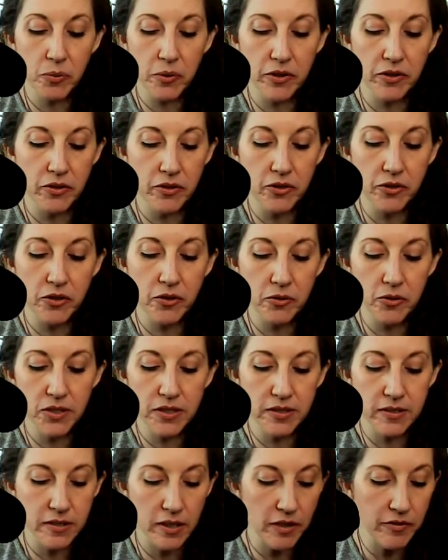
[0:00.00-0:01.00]
with your new
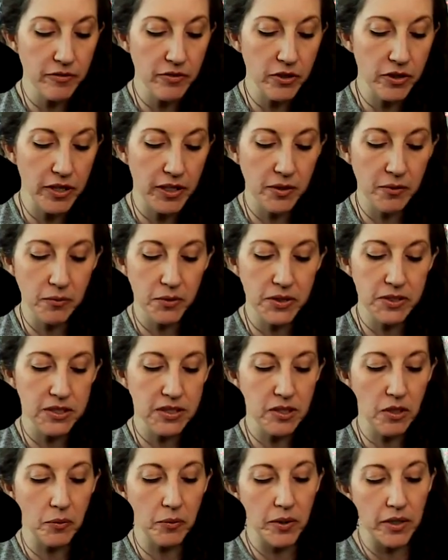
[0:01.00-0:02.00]
discovery and what's
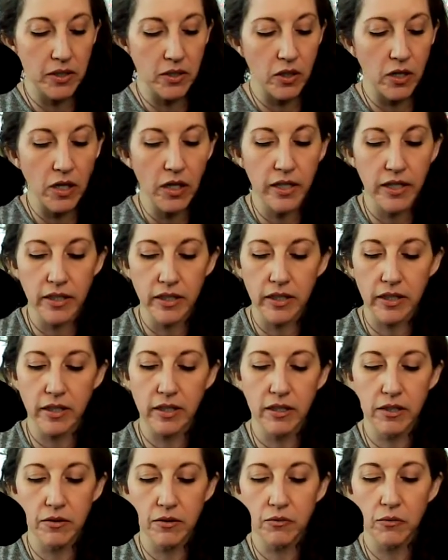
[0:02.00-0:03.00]
going on
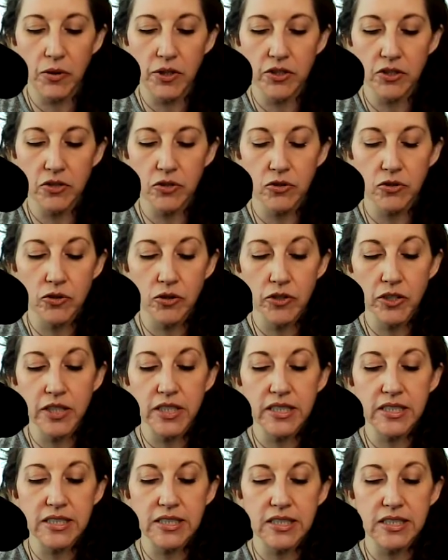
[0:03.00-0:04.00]
and what you're
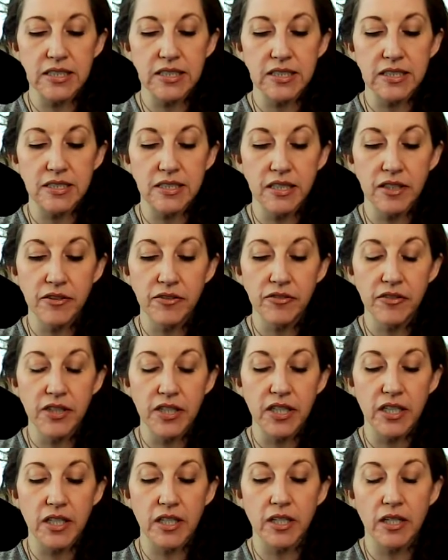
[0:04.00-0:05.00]
learning,
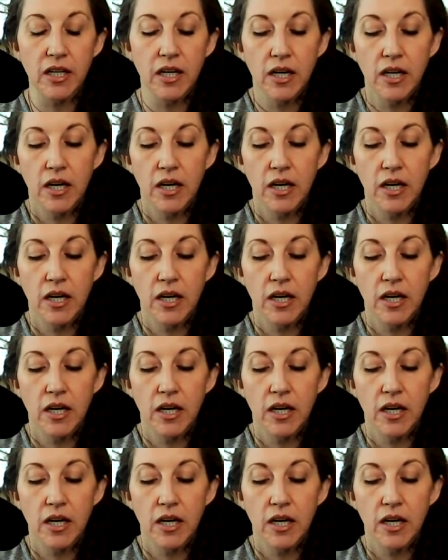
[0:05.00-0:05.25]
sensitivity.